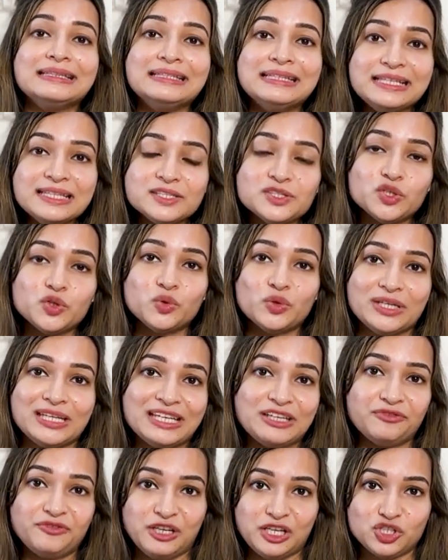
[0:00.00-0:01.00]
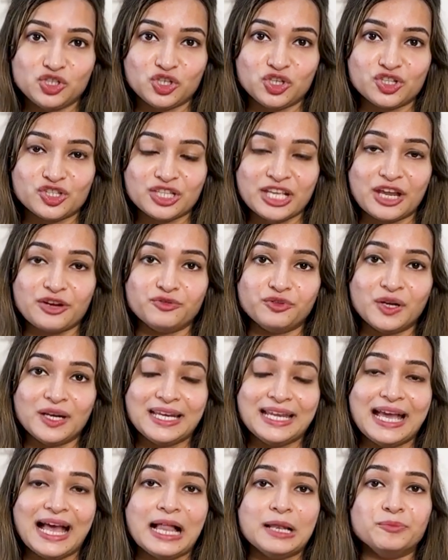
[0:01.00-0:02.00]
these unique features can
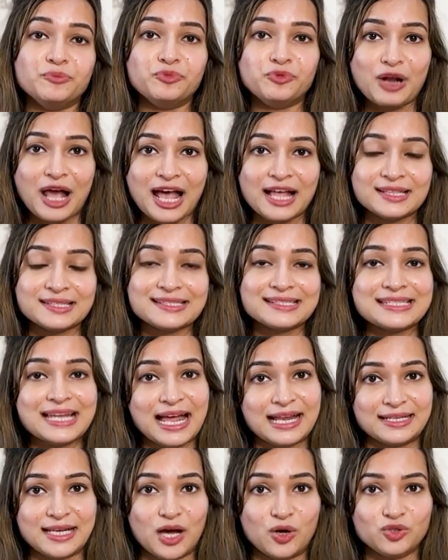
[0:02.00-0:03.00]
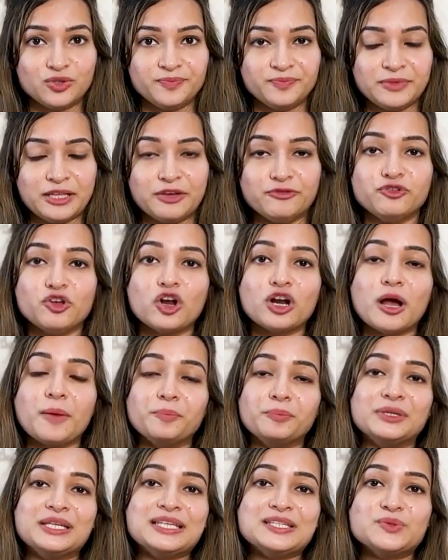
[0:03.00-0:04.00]
really help brands stand out. If your
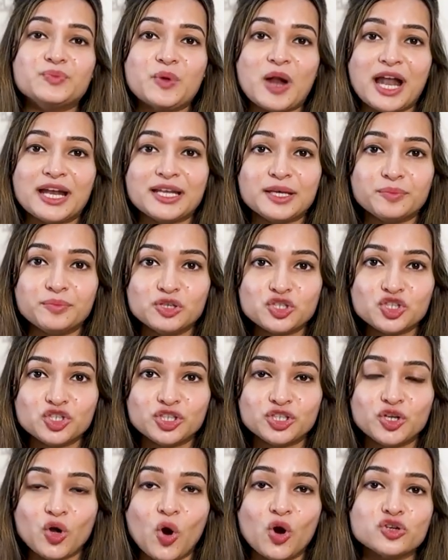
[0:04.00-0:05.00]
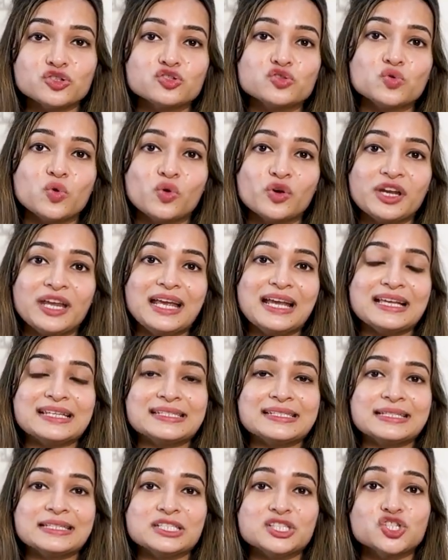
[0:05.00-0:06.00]
company's branding mission or story
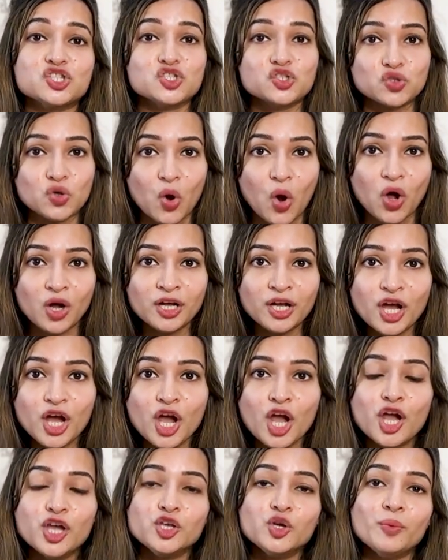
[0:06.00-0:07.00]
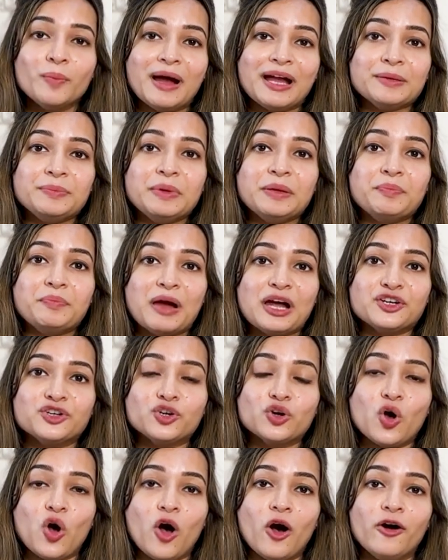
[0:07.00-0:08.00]
isn't strong, you might be
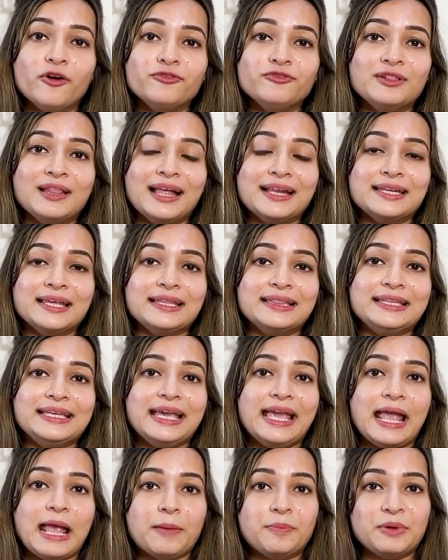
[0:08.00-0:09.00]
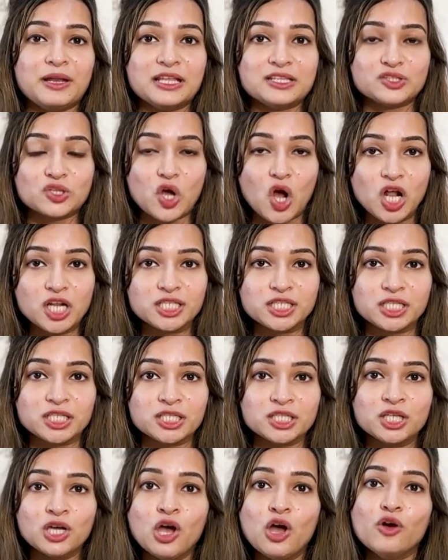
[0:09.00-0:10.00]
better off letting the A plus
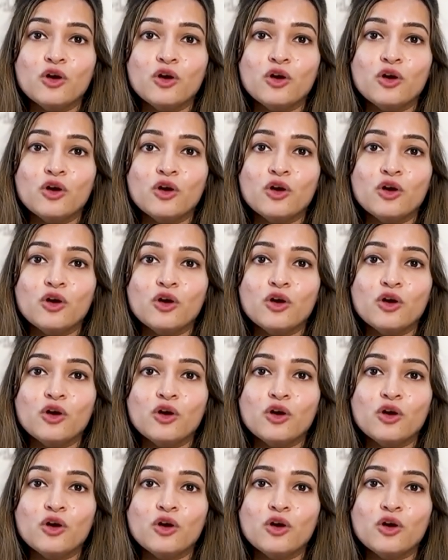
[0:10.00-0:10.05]
content